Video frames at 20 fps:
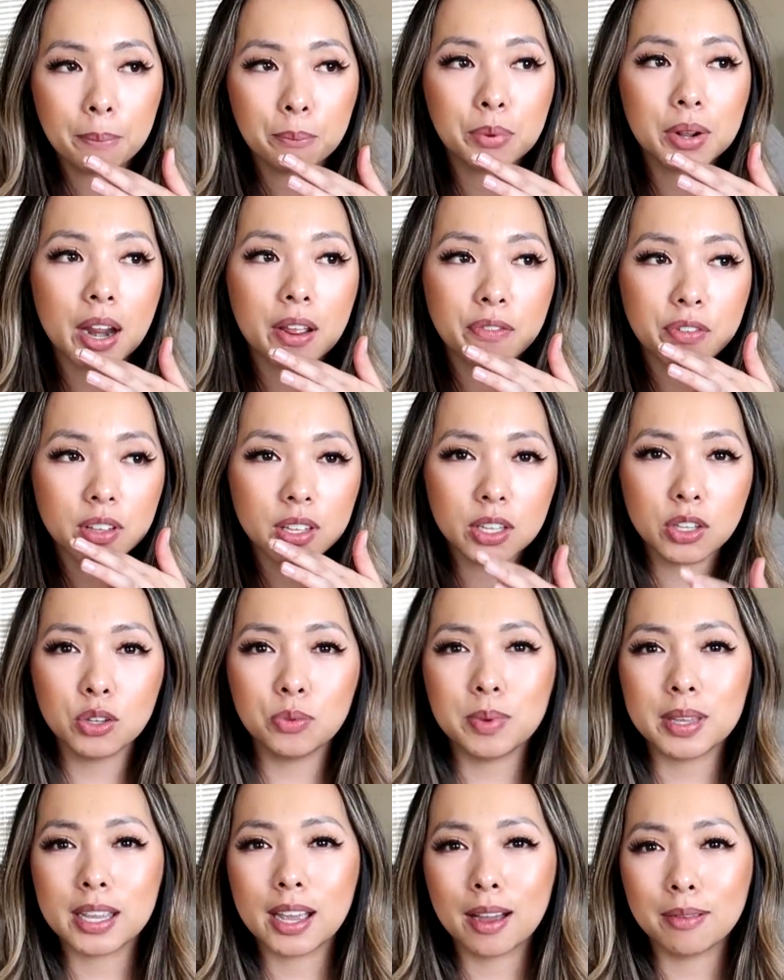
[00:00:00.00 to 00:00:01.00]
But I feel like you
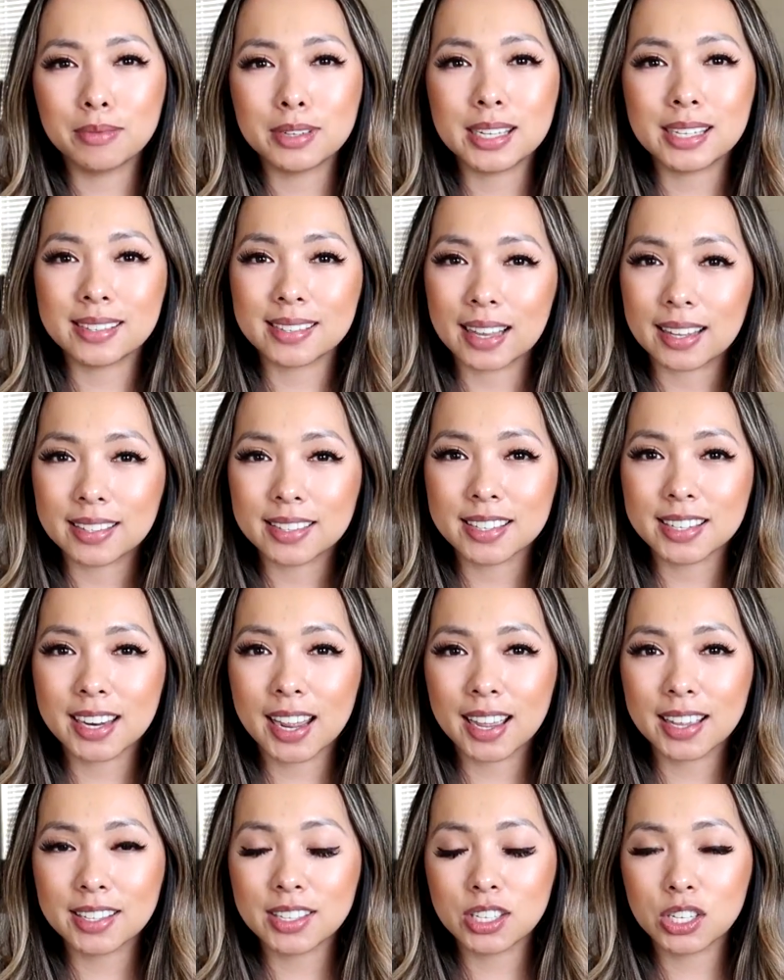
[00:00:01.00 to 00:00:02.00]
become
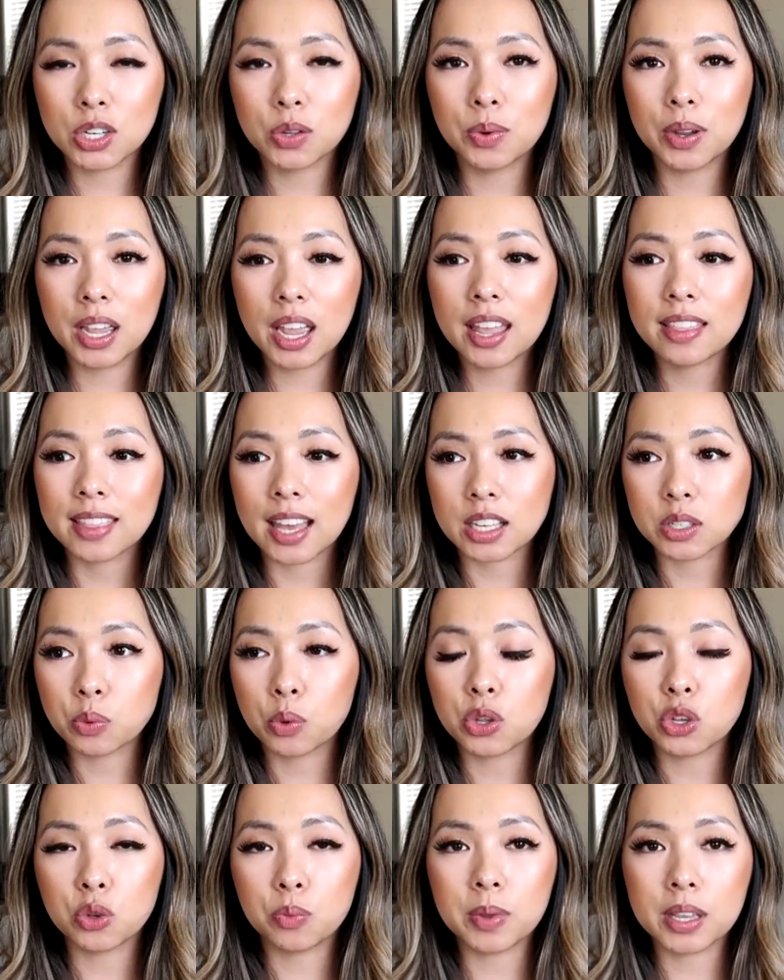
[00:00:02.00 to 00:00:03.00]
desensitized to it, and that's
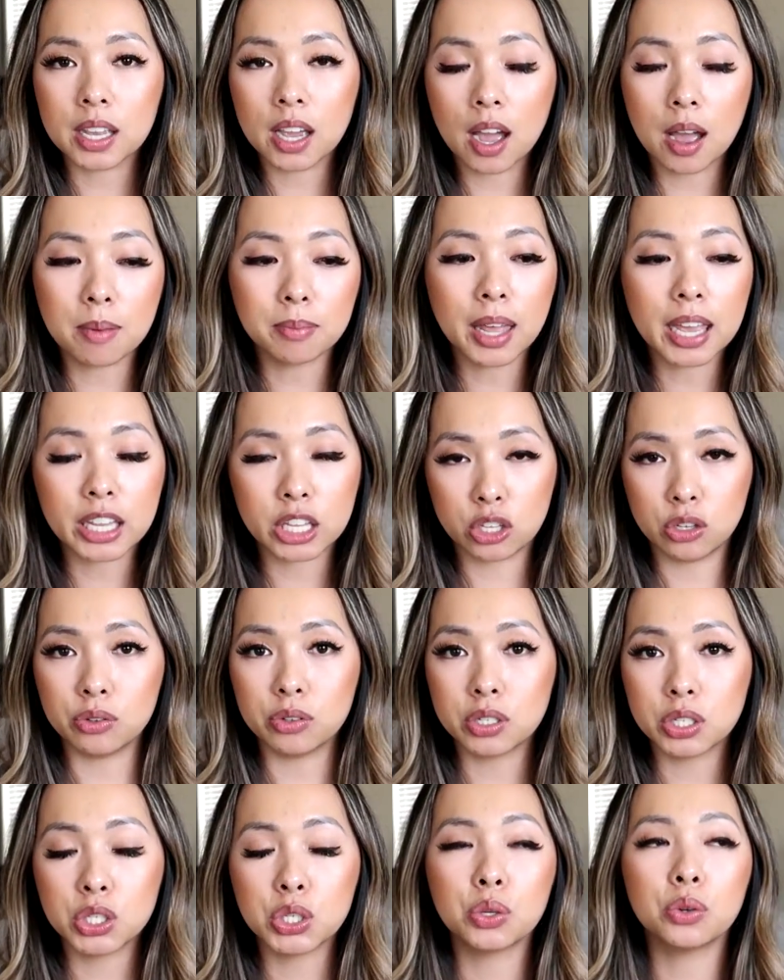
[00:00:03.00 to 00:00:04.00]
what you become like
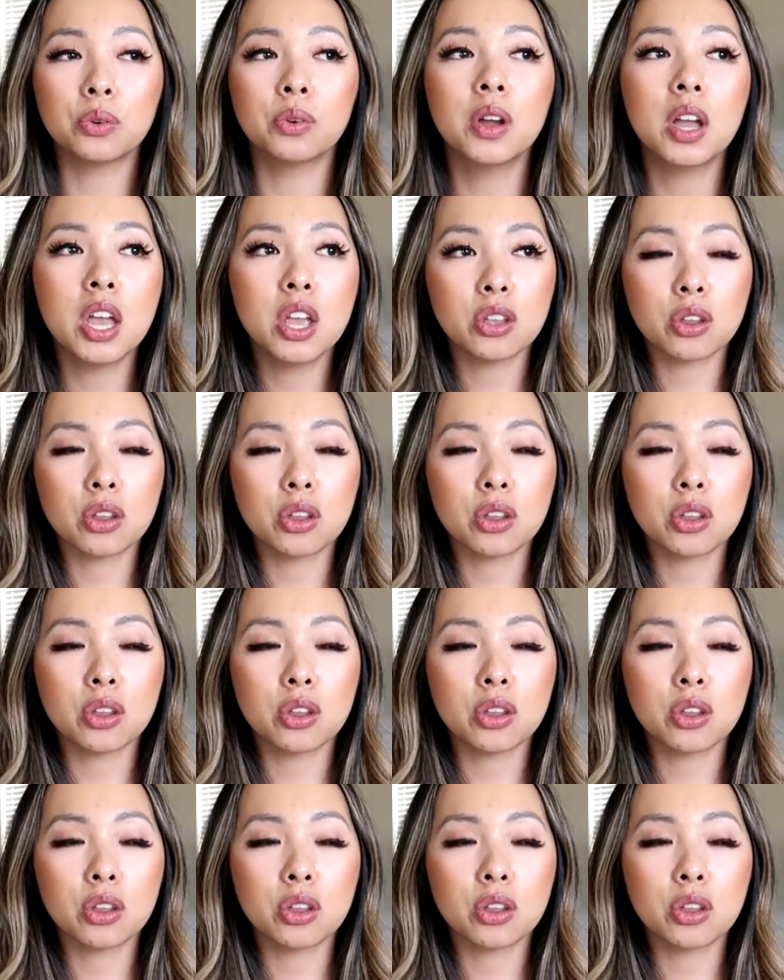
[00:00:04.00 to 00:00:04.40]
used to.